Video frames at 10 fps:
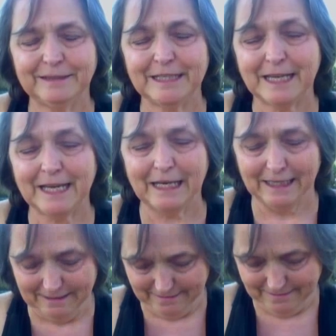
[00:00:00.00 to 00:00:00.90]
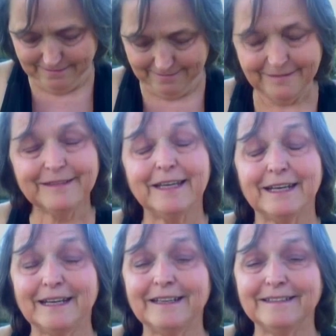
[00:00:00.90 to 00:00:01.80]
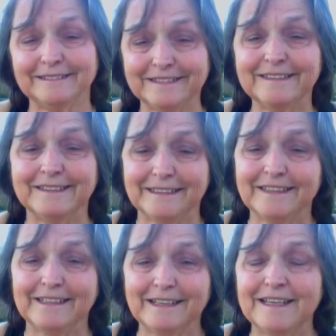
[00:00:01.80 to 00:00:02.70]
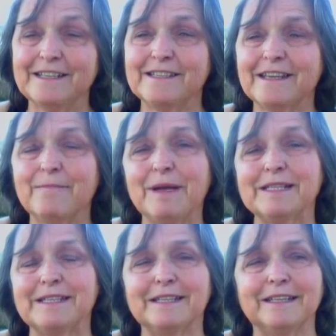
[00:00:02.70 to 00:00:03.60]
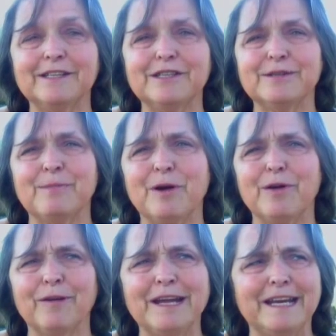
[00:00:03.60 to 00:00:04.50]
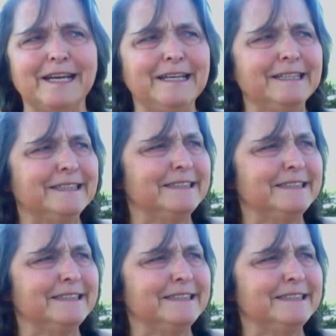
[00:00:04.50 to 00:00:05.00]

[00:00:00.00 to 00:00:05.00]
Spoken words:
tequila in it. It makes a delicious margarita.